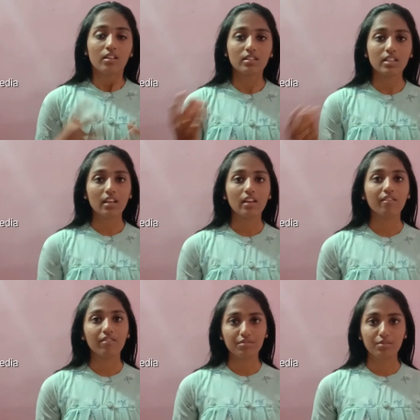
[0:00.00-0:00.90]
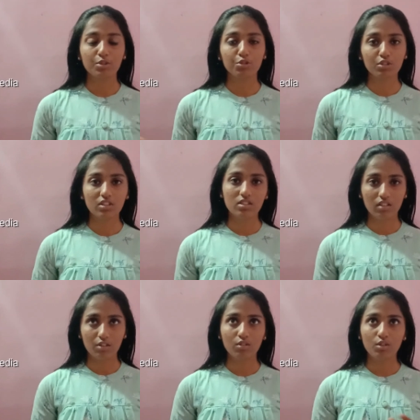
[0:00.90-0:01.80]
See, due to this,
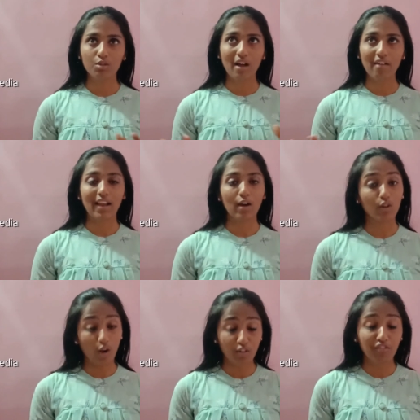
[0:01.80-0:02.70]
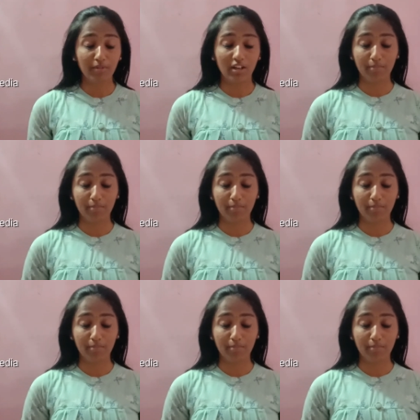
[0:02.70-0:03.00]
you have a lot of